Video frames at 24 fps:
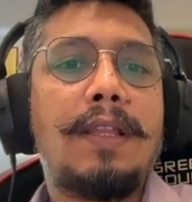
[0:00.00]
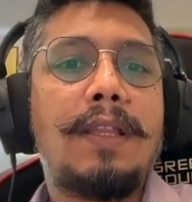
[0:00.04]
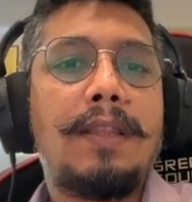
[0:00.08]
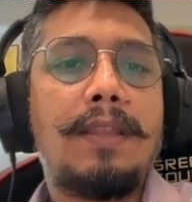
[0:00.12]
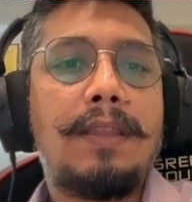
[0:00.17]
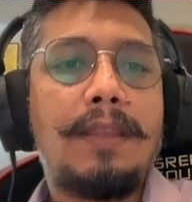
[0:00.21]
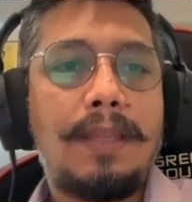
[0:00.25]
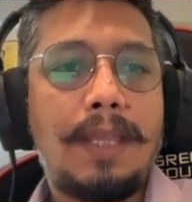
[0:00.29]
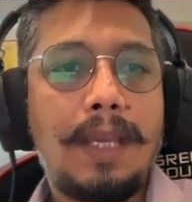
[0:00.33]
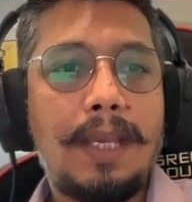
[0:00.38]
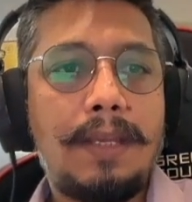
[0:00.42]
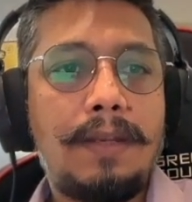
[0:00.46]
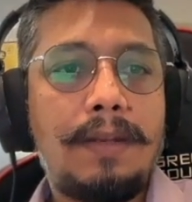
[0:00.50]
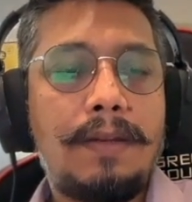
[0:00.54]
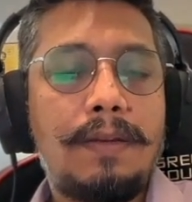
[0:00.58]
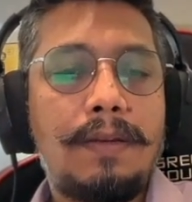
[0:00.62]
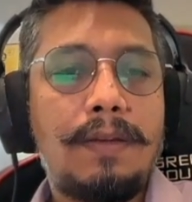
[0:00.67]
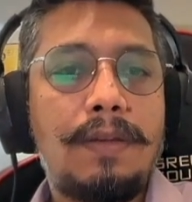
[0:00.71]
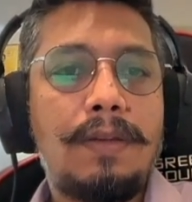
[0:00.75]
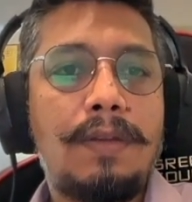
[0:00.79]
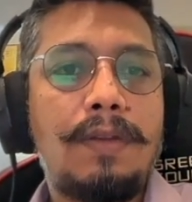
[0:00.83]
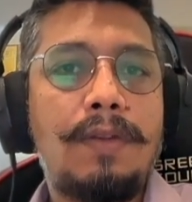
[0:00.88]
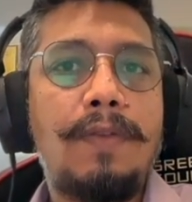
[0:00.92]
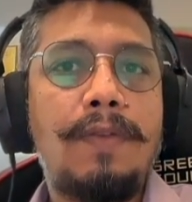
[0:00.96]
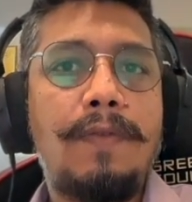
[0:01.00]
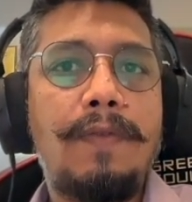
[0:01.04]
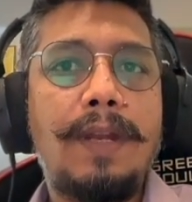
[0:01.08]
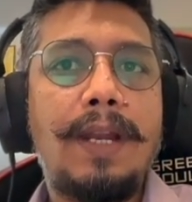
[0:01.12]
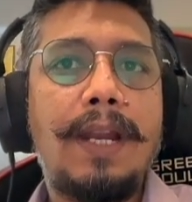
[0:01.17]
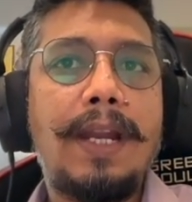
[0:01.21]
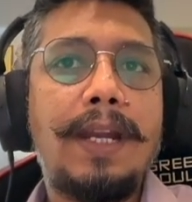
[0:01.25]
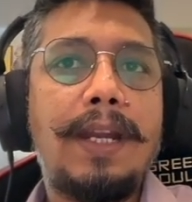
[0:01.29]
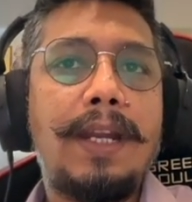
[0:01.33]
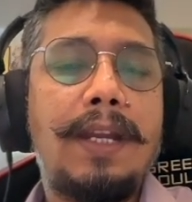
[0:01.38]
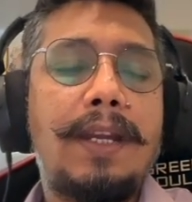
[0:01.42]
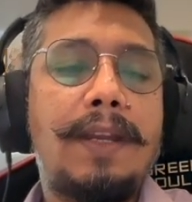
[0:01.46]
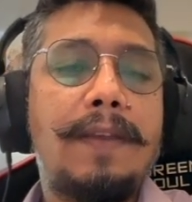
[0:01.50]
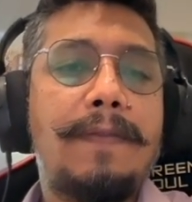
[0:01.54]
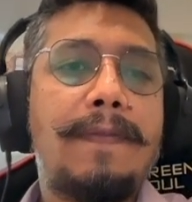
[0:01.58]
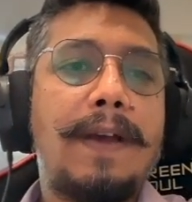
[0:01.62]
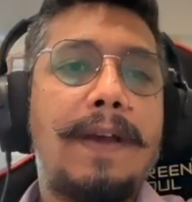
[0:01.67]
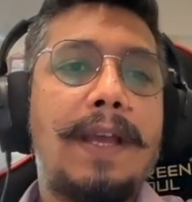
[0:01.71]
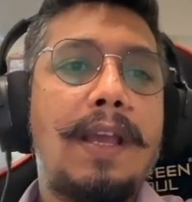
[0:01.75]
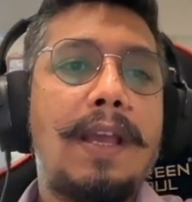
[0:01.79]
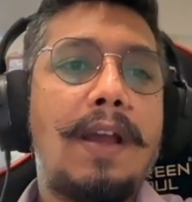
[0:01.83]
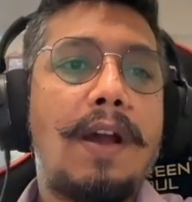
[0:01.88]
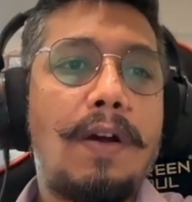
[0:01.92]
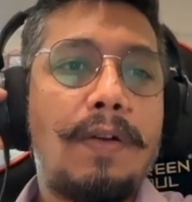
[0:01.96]
Then you will
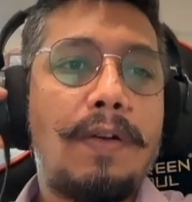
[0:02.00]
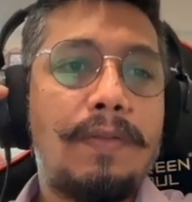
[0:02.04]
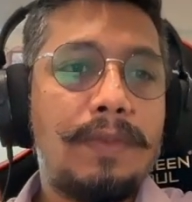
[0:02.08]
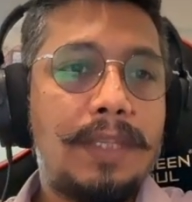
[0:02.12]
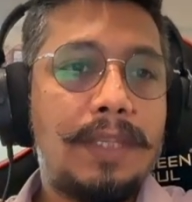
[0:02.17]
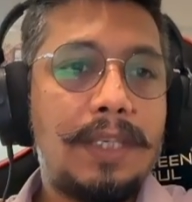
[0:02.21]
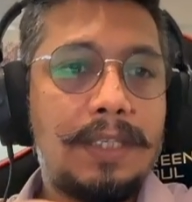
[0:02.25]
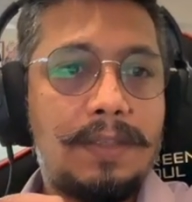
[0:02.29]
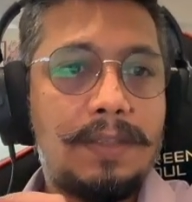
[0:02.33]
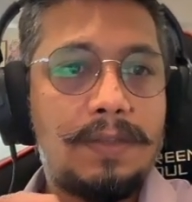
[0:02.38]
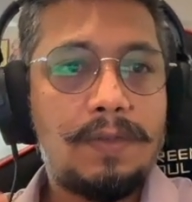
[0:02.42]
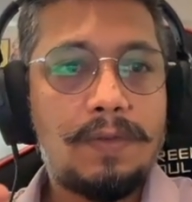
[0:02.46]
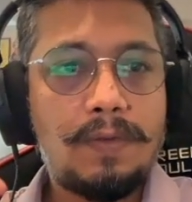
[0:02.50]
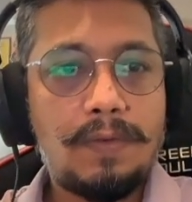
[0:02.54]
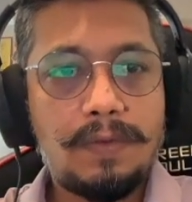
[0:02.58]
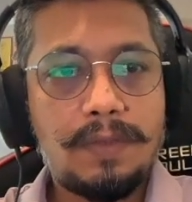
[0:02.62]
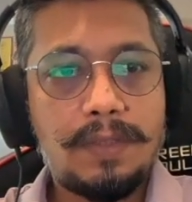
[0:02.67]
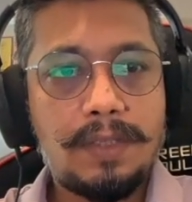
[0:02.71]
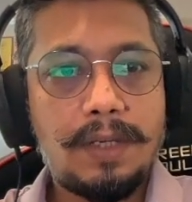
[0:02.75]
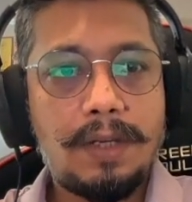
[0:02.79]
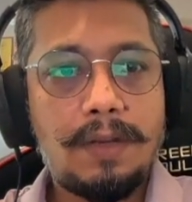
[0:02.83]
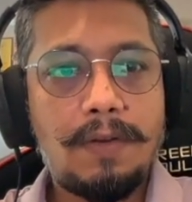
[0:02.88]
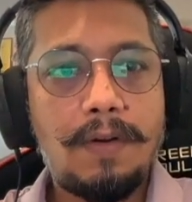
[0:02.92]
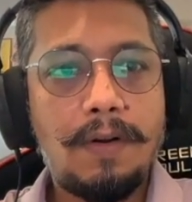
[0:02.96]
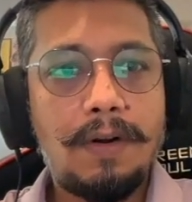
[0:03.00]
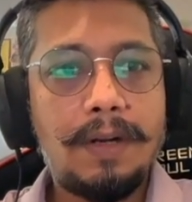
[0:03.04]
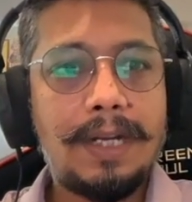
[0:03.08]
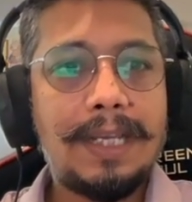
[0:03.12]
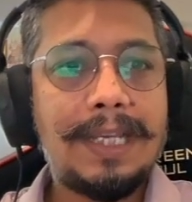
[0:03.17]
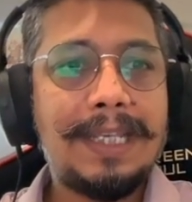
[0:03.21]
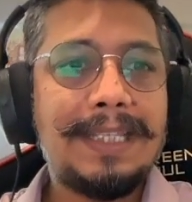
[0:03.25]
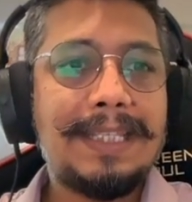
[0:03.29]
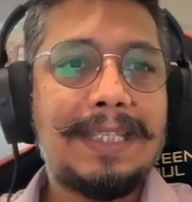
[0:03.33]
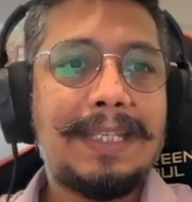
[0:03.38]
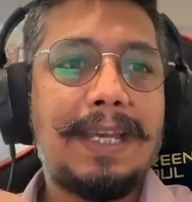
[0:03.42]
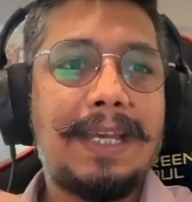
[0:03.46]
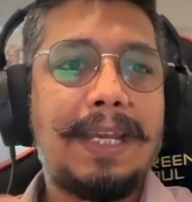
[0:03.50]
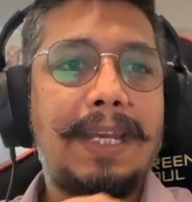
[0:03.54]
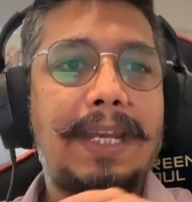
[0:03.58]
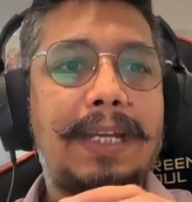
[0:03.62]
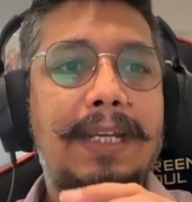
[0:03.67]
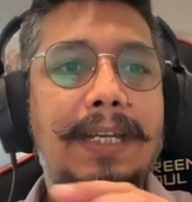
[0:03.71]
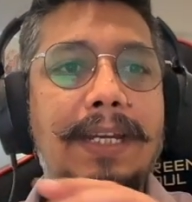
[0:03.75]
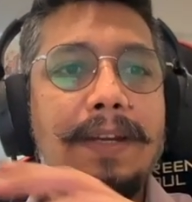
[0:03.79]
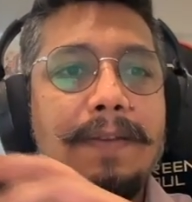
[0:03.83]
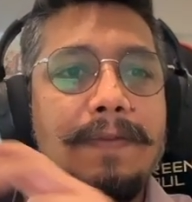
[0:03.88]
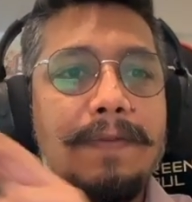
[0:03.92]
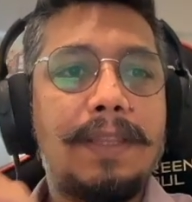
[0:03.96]
identify how this source record is
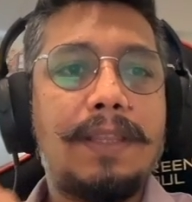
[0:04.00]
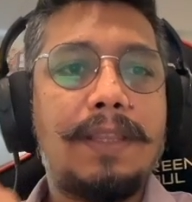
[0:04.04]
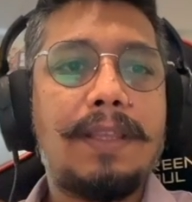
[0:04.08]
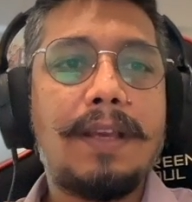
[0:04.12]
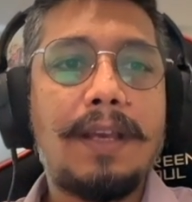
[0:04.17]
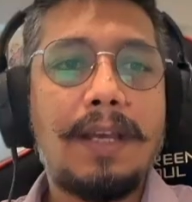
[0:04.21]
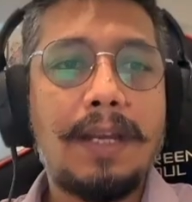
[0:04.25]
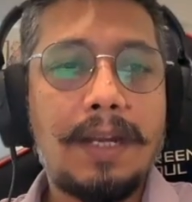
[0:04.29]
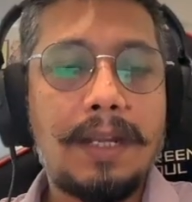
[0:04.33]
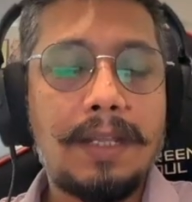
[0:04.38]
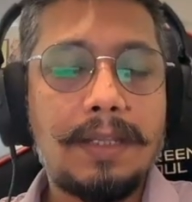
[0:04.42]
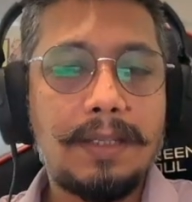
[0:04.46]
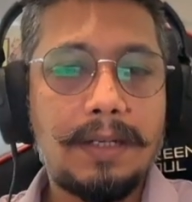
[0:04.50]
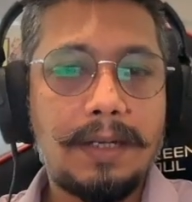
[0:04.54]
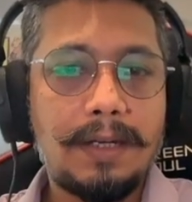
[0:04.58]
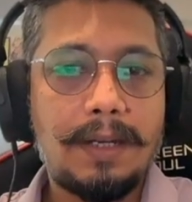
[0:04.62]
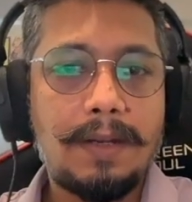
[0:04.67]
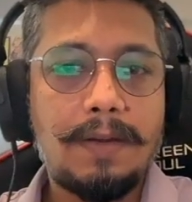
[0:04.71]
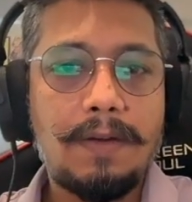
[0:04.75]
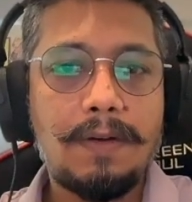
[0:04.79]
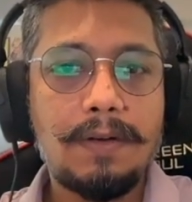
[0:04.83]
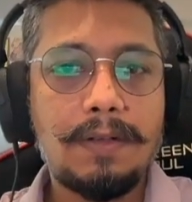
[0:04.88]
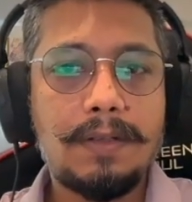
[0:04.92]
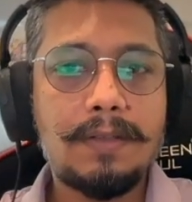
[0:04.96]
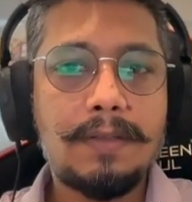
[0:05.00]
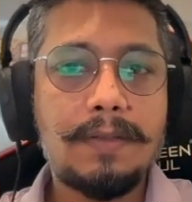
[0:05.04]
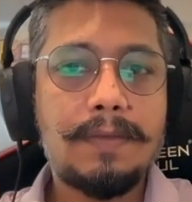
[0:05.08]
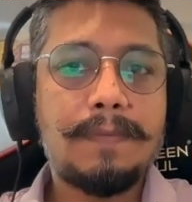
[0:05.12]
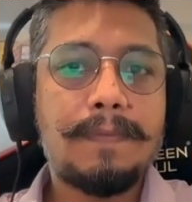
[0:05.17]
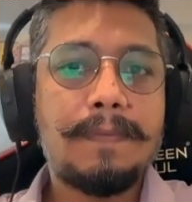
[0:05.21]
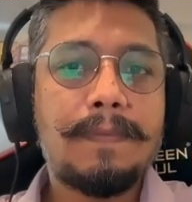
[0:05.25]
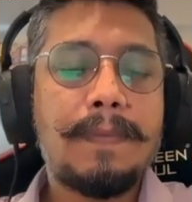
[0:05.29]
connected with another records.